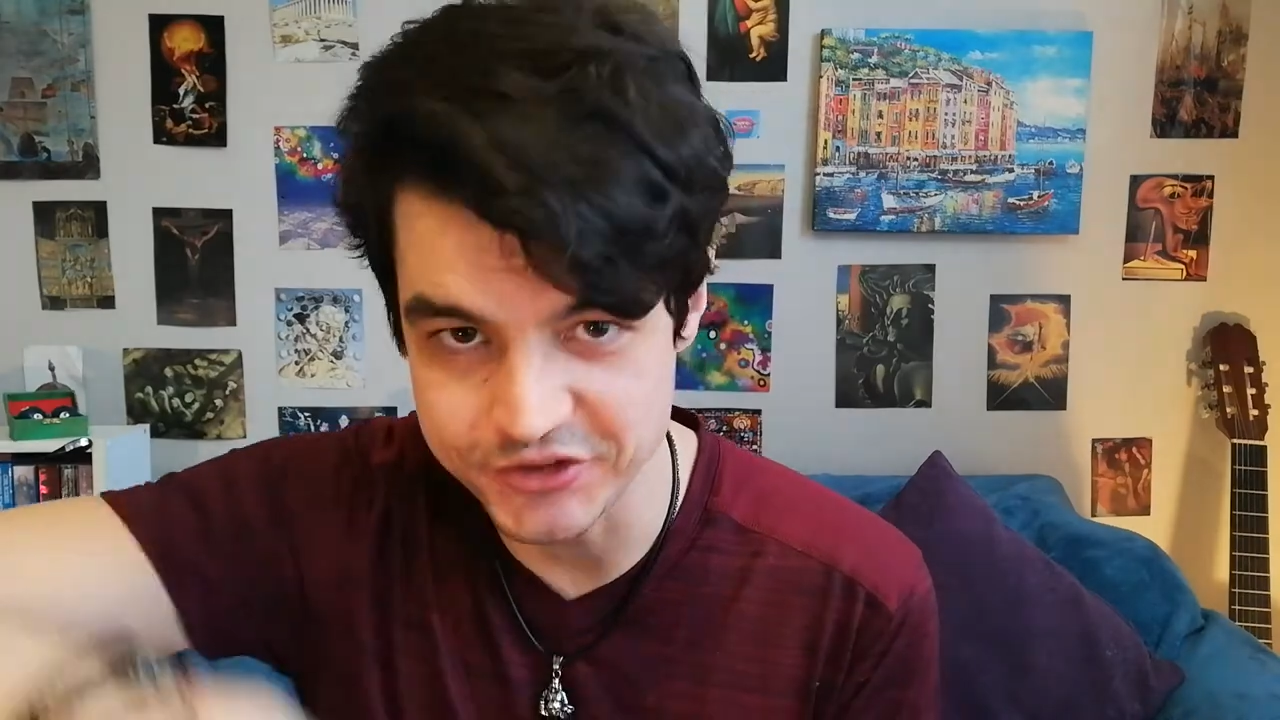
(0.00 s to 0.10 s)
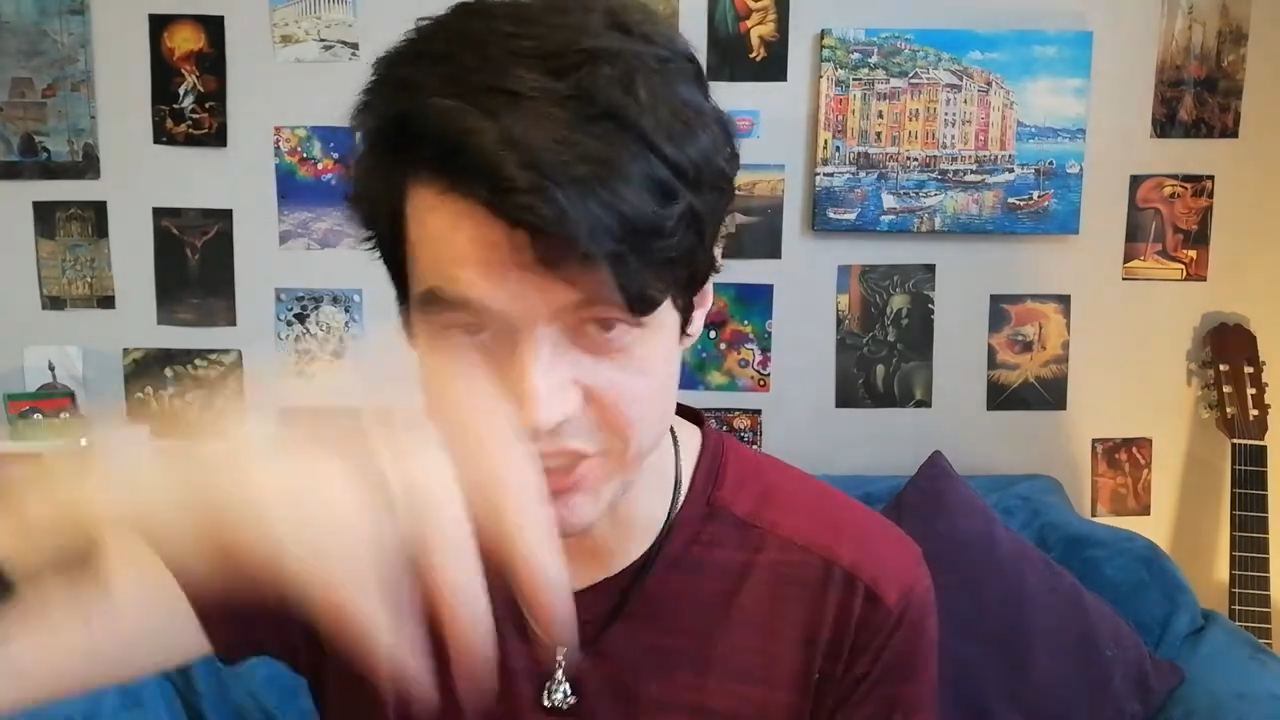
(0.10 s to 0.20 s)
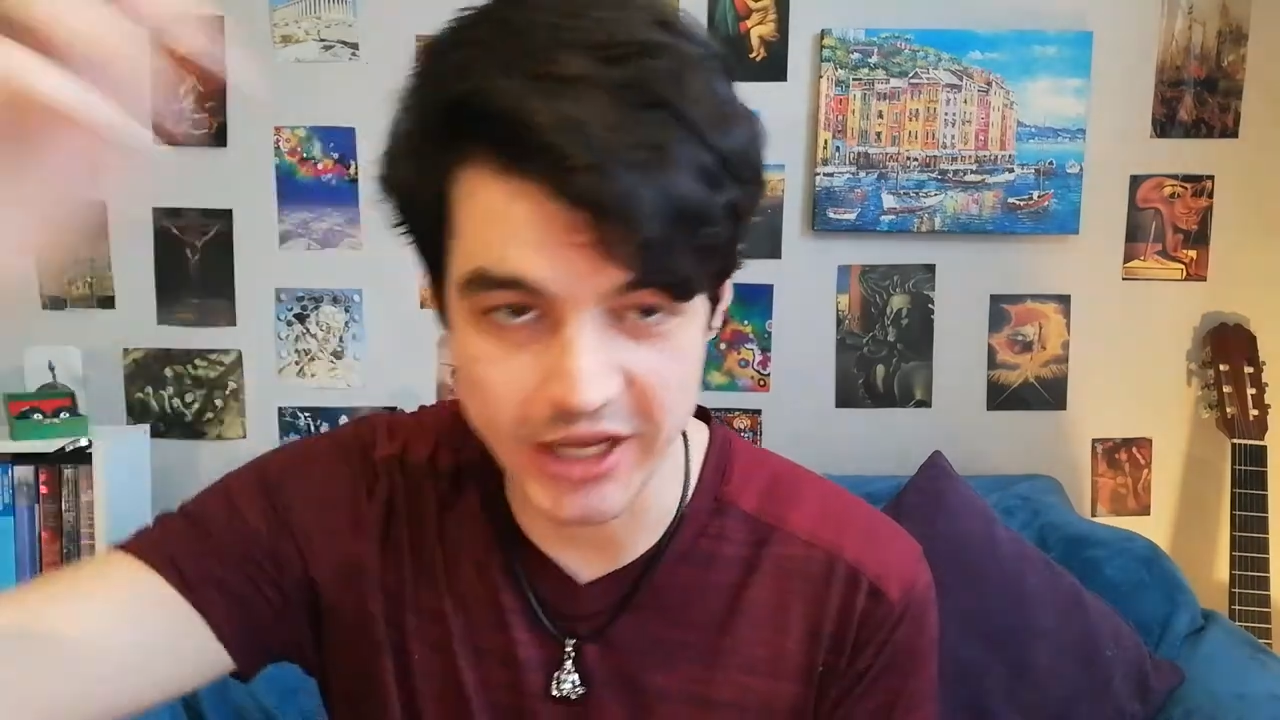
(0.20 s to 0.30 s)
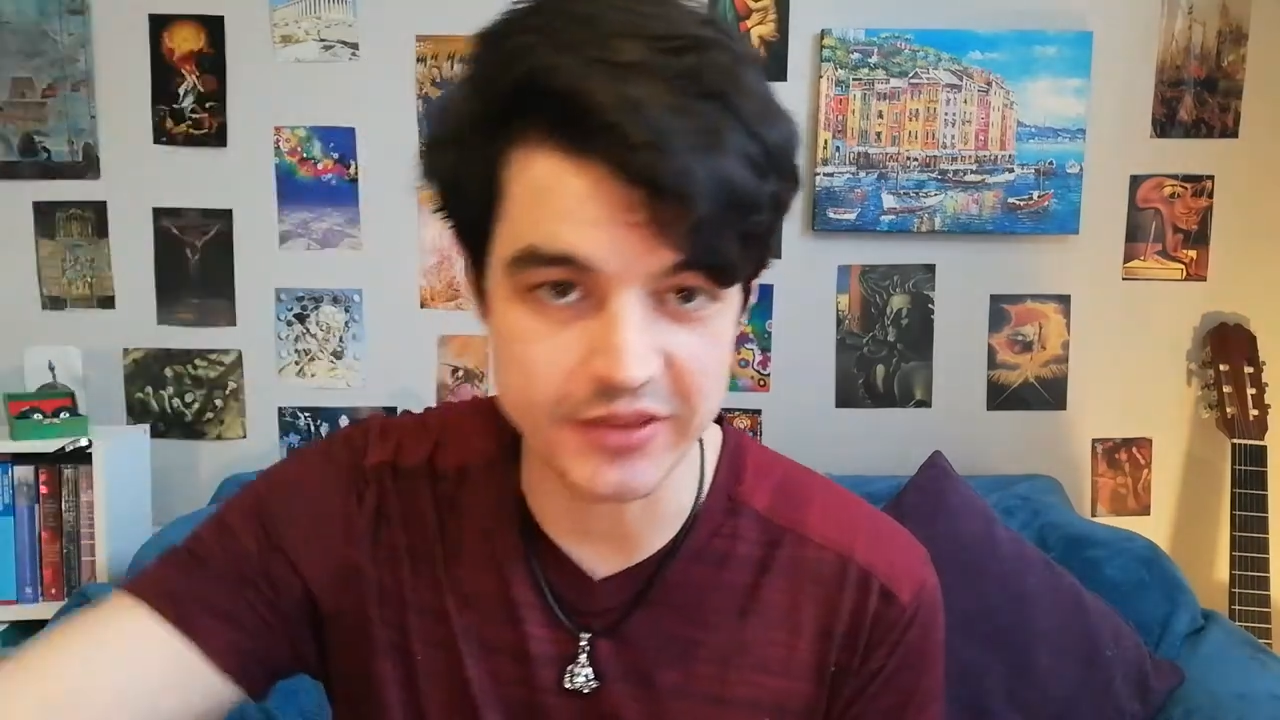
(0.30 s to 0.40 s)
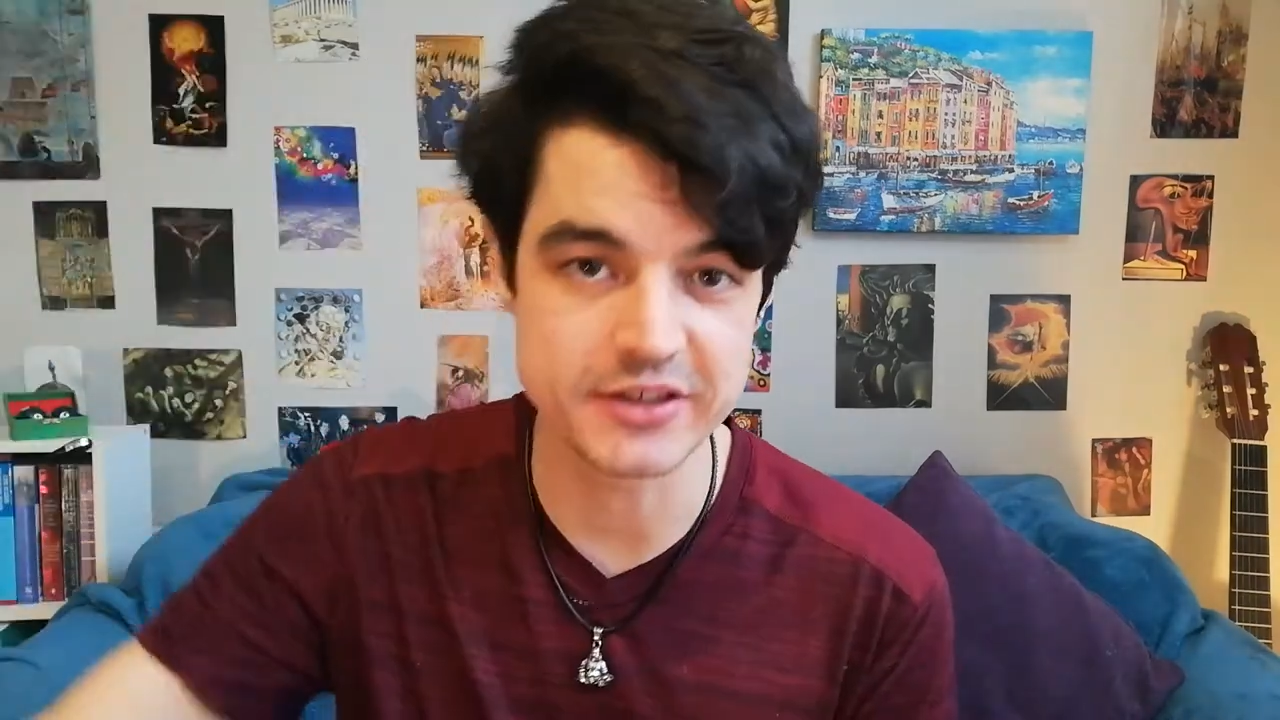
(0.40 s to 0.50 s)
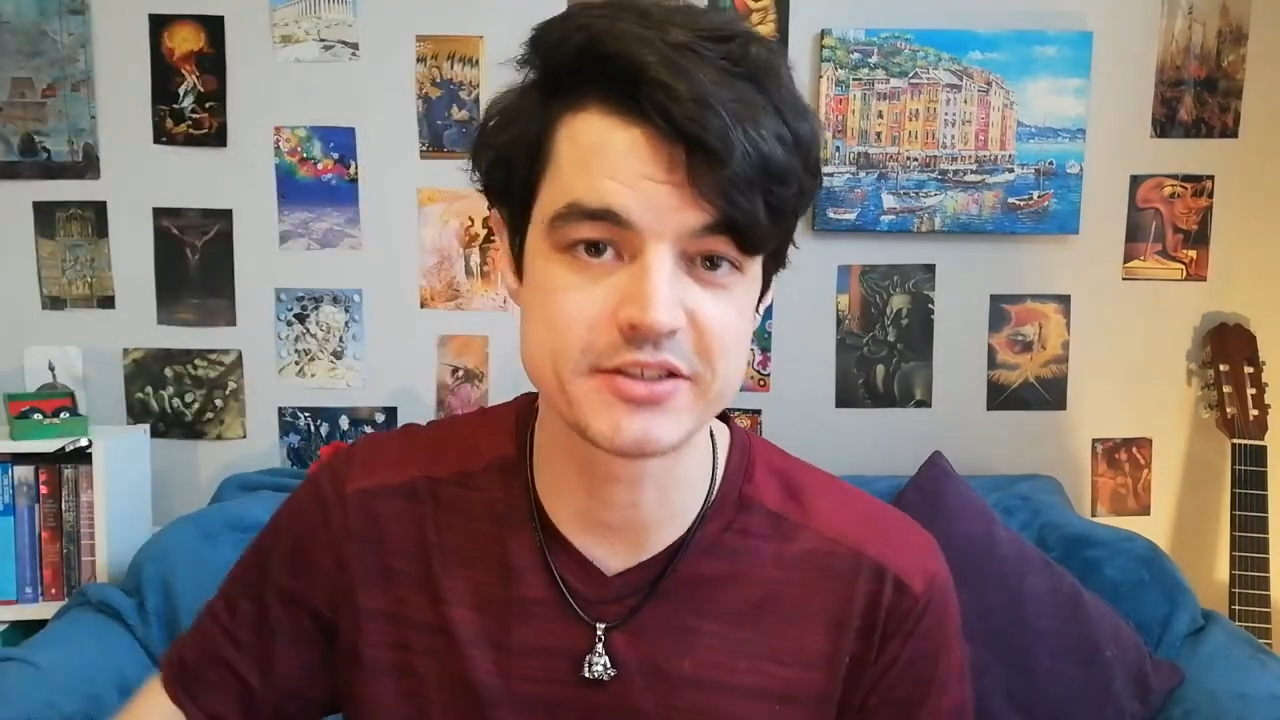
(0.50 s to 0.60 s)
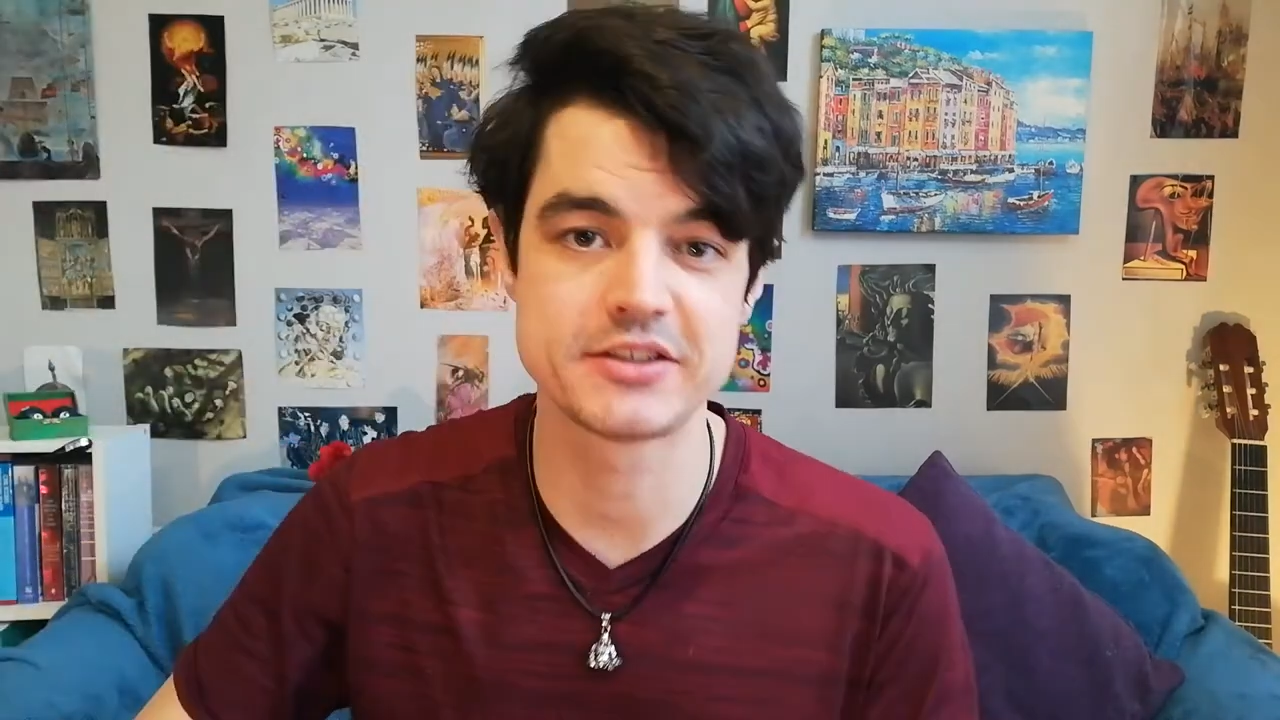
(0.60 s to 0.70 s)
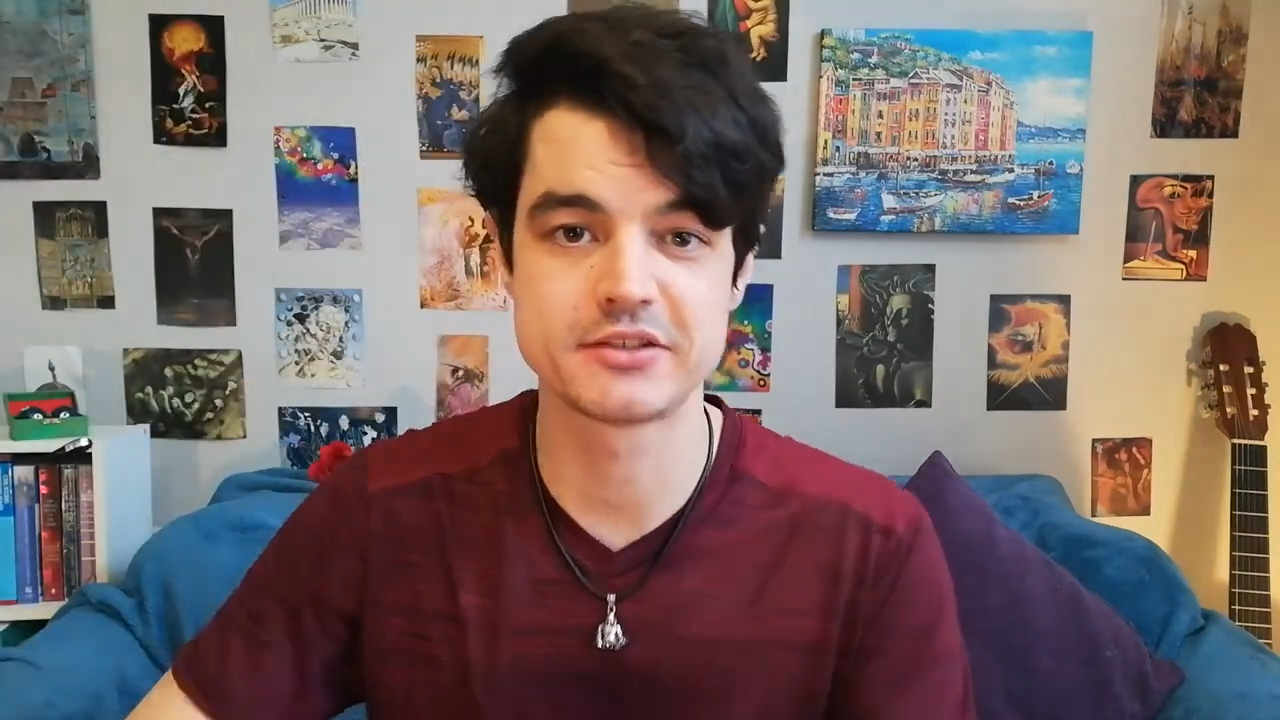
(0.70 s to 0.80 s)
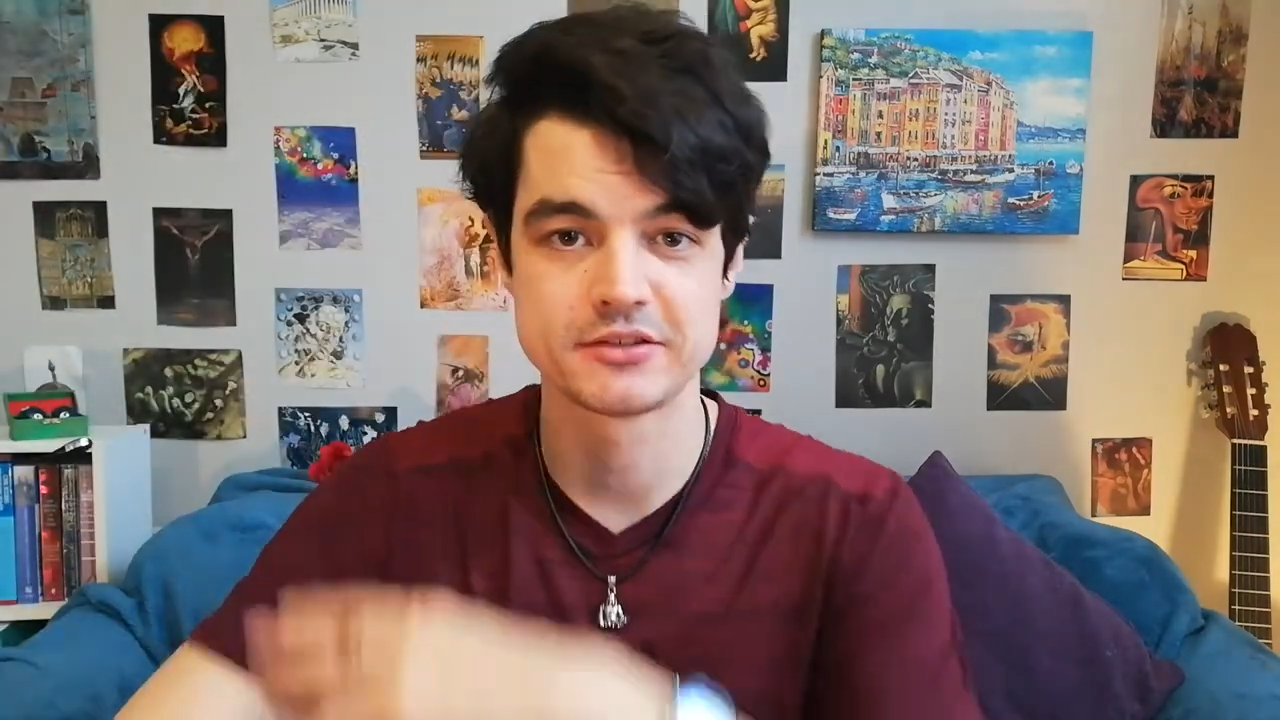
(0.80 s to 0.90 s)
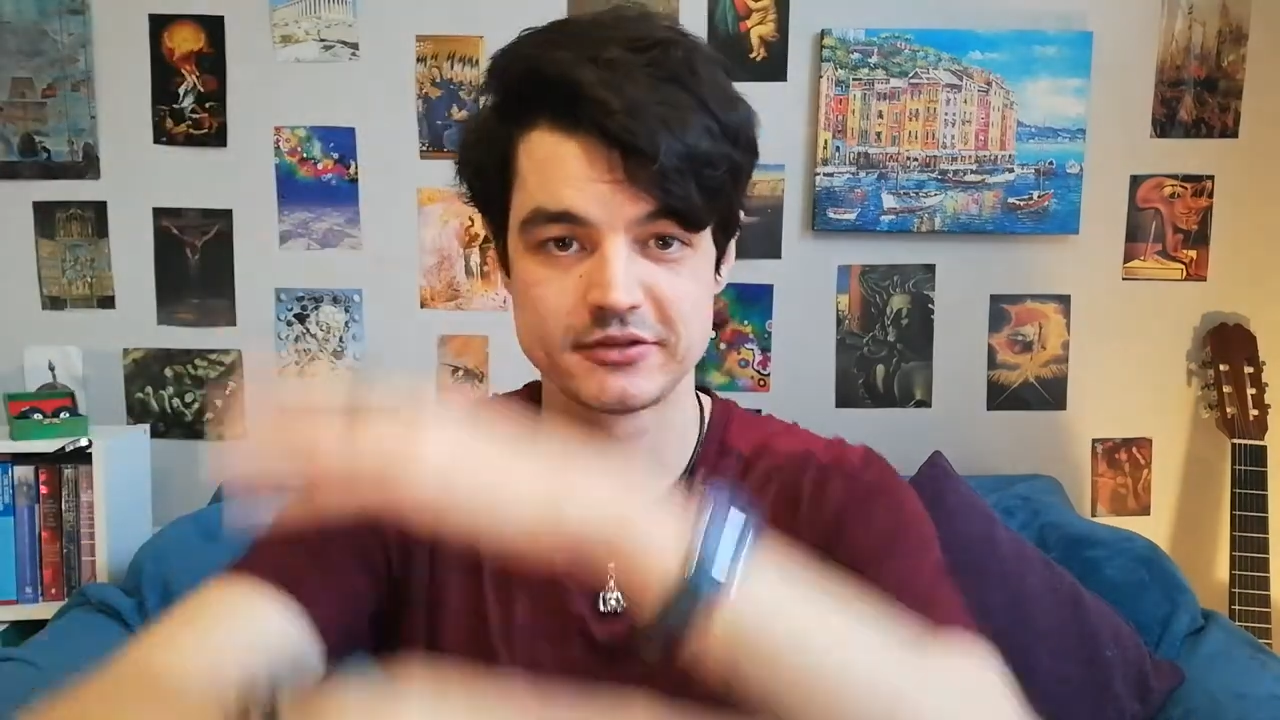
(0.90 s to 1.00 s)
share this,